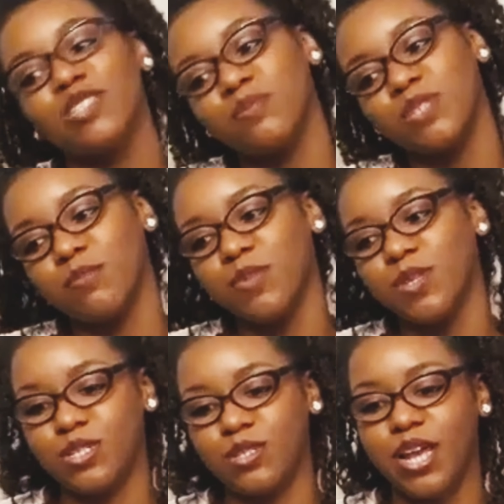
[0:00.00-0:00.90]
something
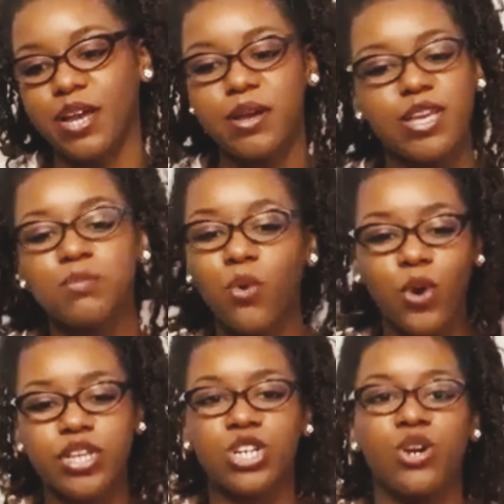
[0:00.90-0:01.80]
that's like, it's more
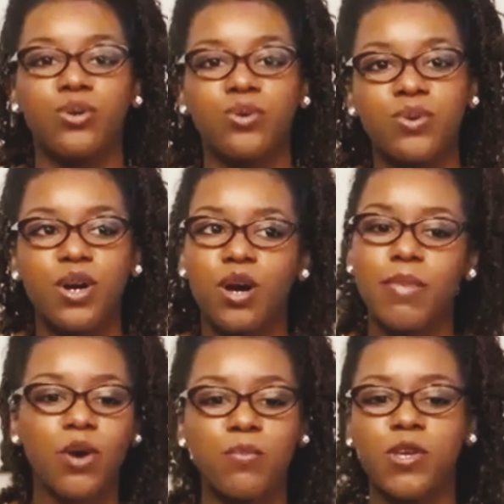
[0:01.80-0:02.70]
internal
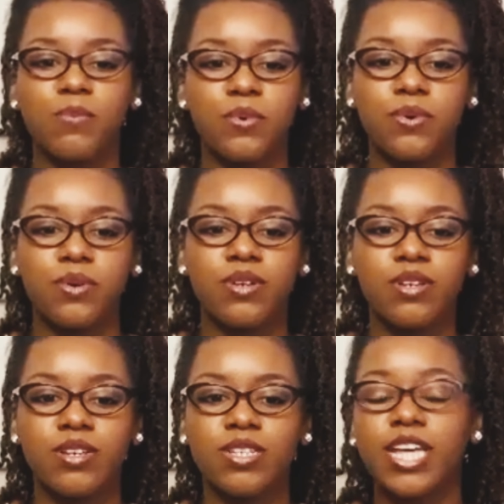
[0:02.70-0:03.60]
about people.
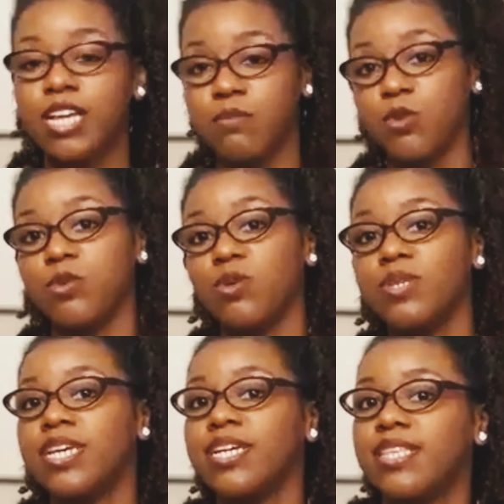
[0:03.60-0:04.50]
Like, I remember you were
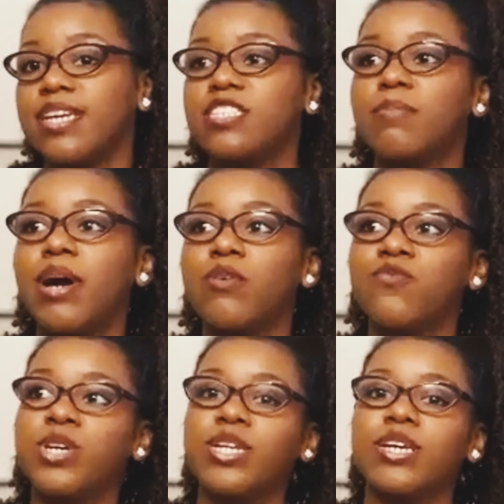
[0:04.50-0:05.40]
saying things about
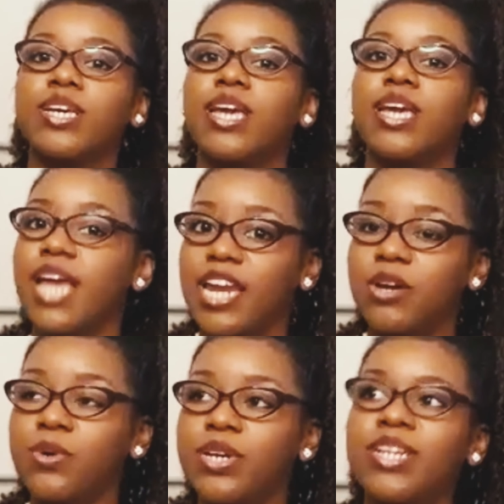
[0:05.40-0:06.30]
feeling
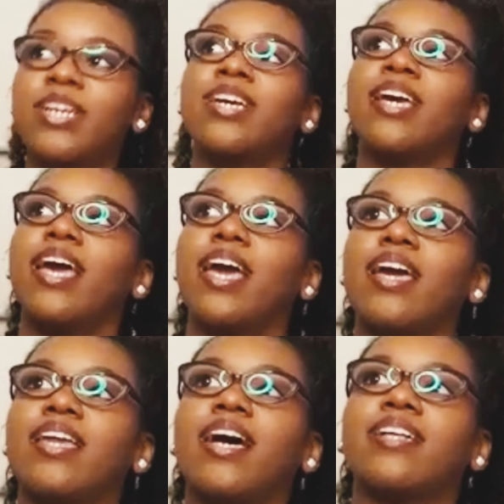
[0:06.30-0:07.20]
inadequate,
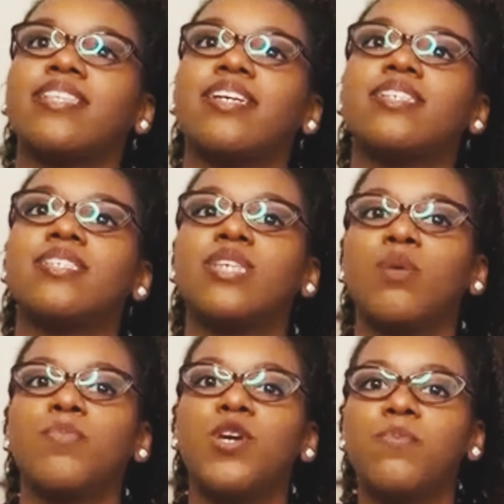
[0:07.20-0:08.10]
and I think that some
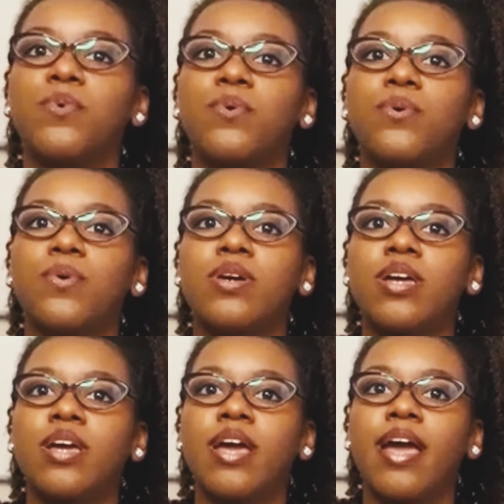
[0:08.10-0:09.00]
people
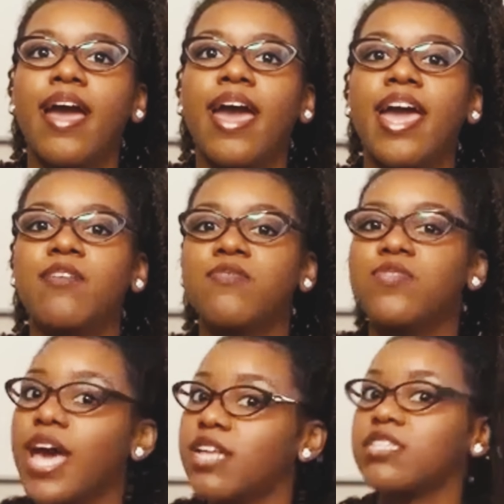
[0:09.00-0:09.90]
have
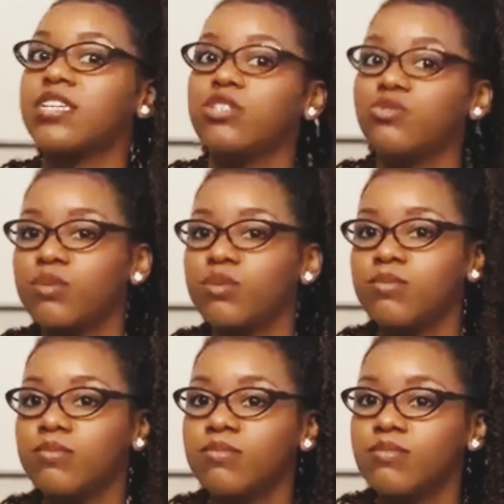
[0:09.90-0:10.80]
that syndrome
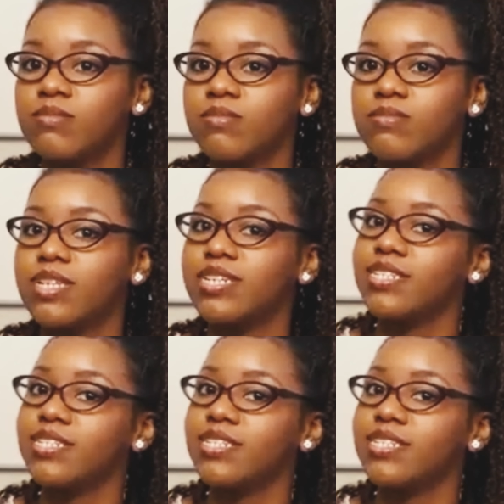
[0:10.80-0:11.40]
that